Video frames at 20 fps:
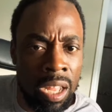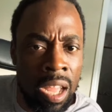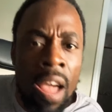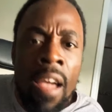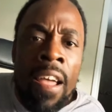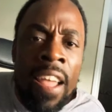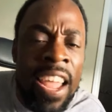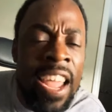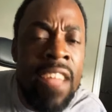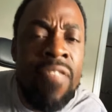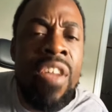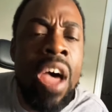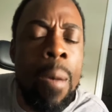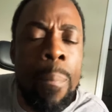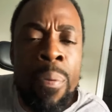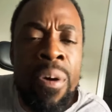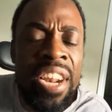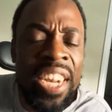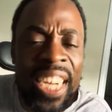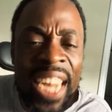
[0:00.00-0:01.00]
He that
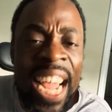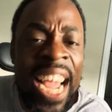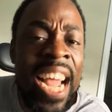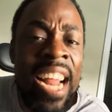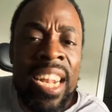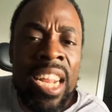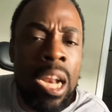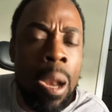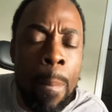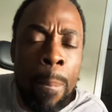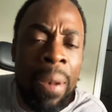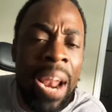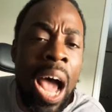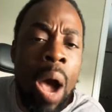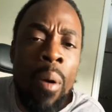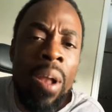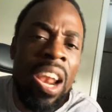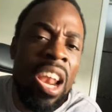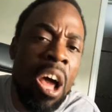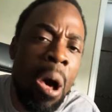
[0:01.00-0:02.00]
put his hand to the
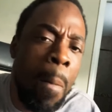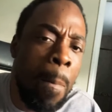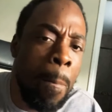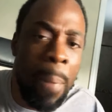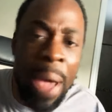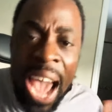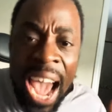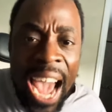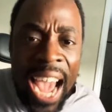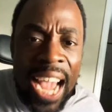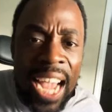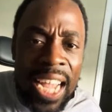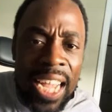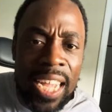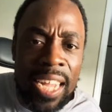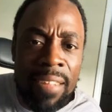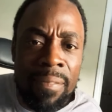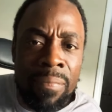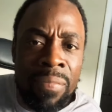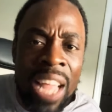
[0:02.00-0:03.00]
plow and looked back
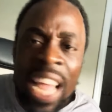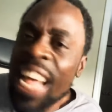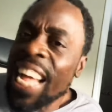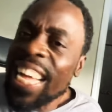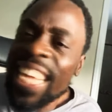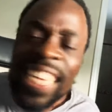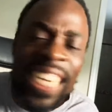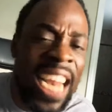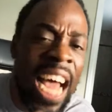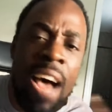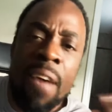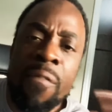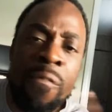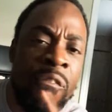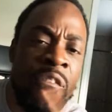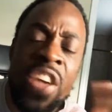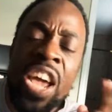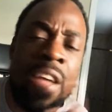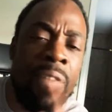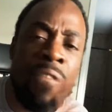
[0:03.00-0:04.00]
is
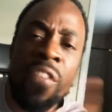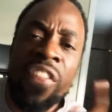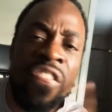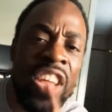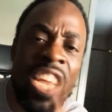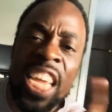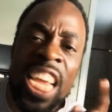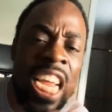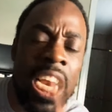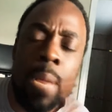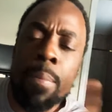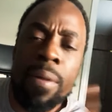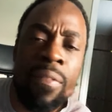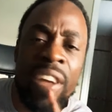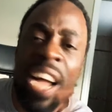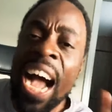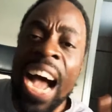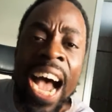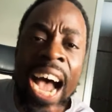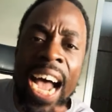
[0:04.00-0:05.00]
not fit for the kingdom of
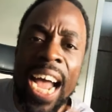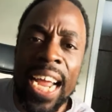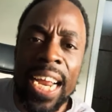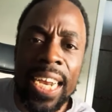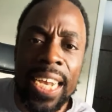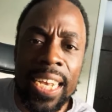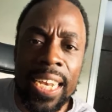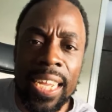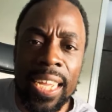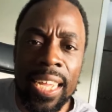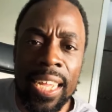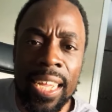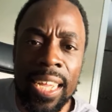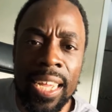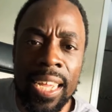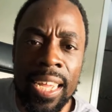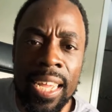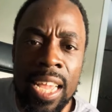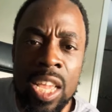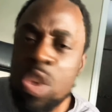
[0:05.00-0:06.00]
God.
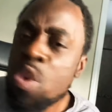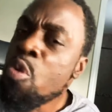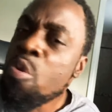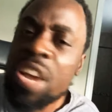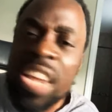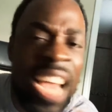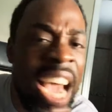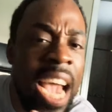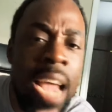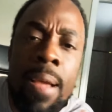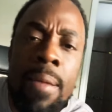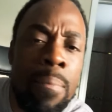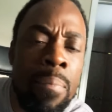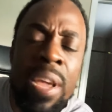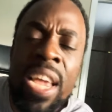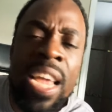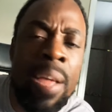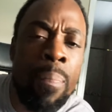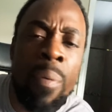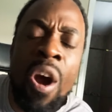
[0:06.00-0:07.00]
You can't
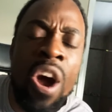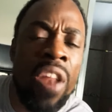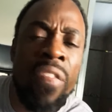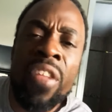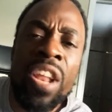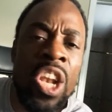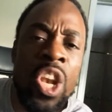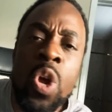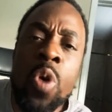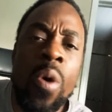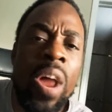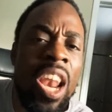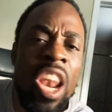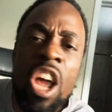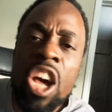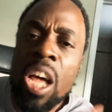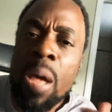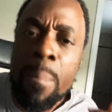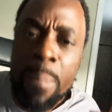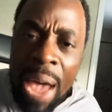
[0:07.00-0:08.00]
be a part of the new and
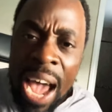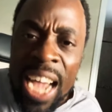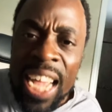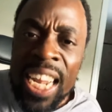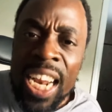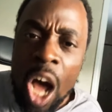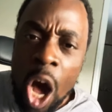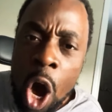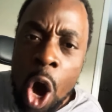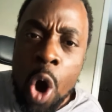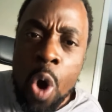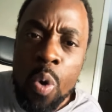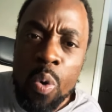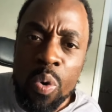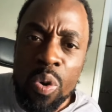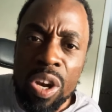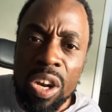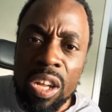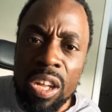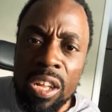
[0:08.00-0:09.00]
looking back in the
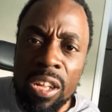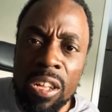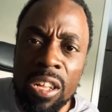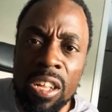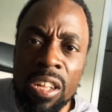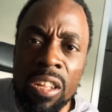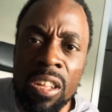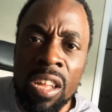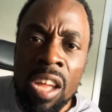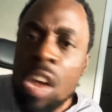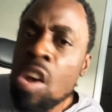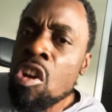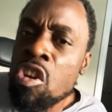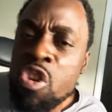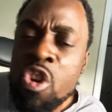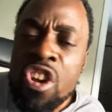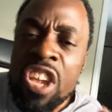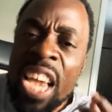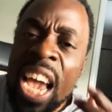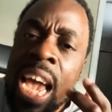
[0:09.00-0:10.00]
old.
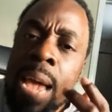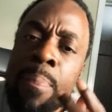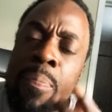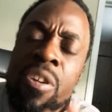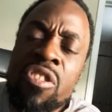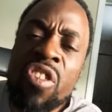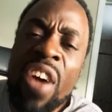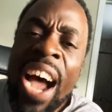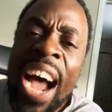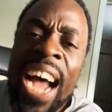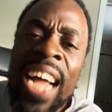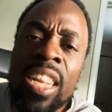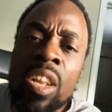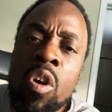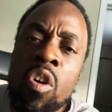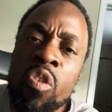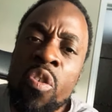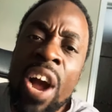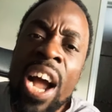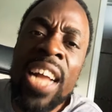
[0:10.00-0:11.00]
You can't put your eyes
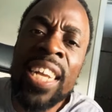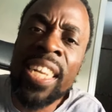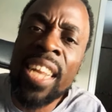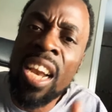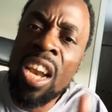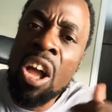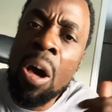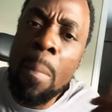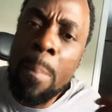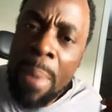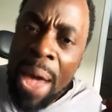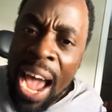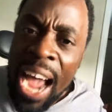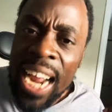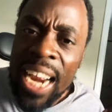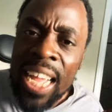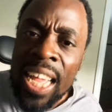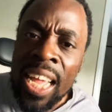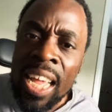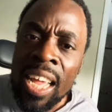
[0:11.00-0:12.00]
on Christ and look
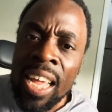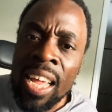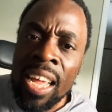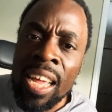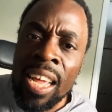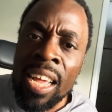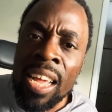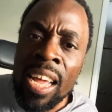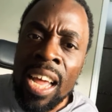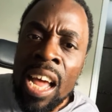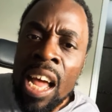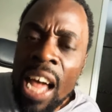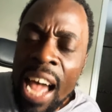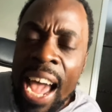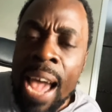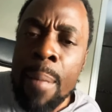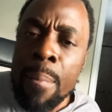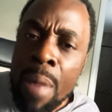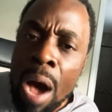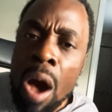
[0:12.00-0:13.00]
back
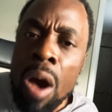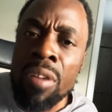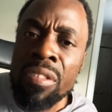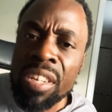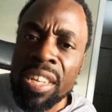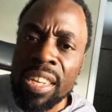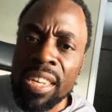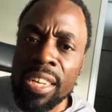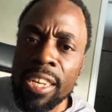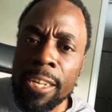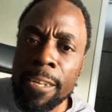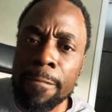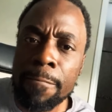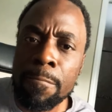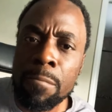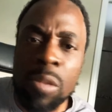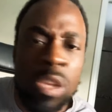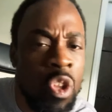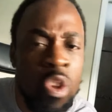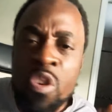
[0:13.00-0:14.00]
at Moses.
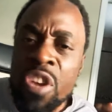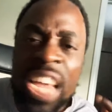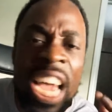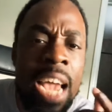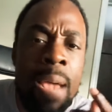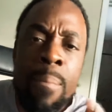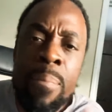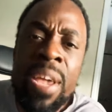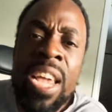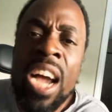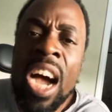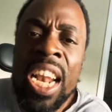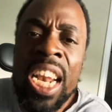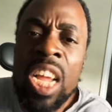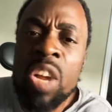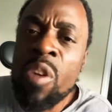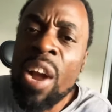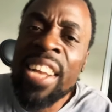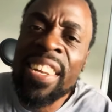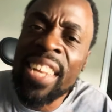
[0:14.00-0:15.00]
You can't be under
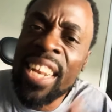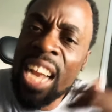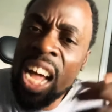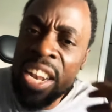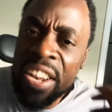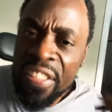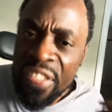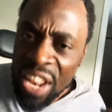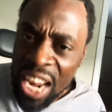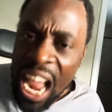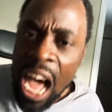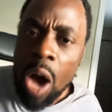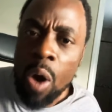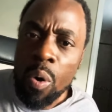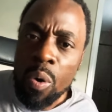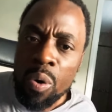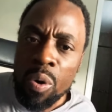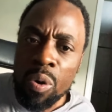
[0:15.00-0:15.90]
grace and under the law.